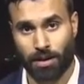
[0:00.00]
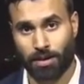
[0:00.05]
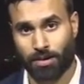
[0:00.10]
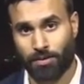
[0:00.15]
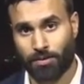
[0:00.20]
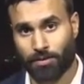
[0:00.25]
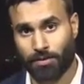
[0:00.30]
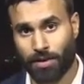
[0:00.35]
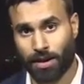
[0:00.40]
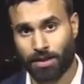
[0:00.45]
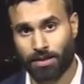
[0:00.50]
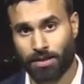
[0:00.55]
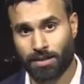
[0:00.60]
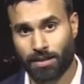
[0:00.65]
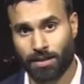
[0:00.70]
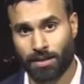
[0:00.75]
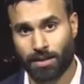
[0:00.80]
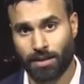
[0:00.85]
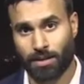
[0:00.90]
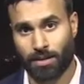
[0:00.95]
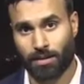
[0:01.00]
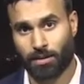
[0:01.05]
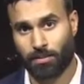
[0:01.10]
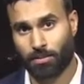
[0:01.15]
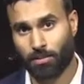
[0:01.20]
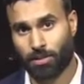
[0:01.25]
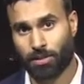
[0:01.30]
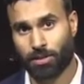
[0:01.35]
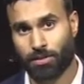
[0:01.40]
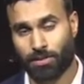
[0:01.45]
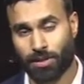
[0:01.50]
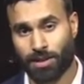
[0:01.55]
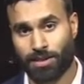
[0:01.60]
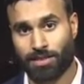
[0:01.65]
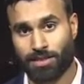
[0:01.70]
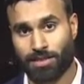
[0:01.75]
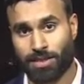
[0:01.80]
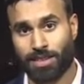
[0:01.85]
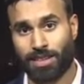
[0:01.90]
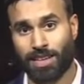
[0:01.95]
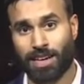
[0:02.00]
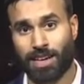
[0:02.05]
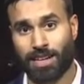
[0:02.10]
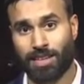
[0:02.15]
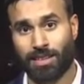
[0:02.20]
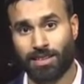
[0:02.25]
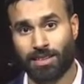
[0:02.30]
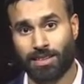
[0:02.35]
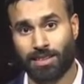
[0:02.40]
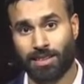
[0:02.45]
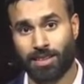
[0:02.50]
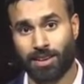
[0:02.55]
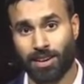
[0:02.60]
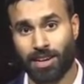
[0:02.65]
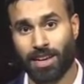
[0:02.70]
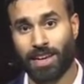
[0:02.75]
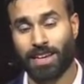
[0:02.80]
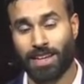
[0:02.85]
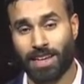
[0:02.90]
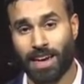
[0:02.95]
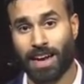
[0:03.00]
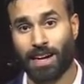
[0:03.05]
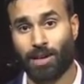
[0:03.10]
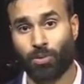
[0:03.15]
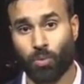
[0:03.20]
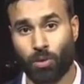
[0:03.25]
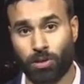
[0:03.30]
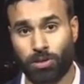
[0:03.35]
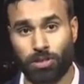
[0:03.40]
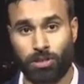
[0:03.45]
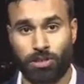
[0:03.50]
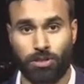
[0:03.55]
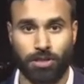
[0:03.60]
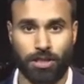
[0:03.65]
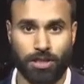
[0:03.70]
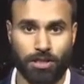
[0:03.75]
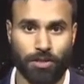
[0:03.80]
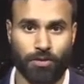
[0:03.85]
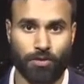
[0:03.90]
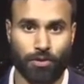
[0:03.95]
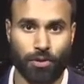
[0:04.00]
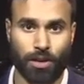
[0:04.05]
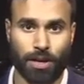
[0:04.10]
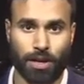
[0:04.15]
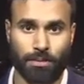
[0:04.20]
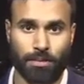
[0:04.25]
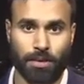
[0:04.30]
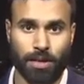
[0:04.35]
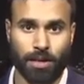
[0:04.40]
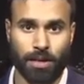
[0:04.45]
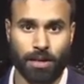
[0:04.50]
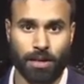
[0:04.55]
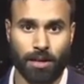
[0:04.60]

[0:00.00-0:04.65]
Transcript: In fact, Mohsen Fakhrizadeh the IAEA had wanted to interview him,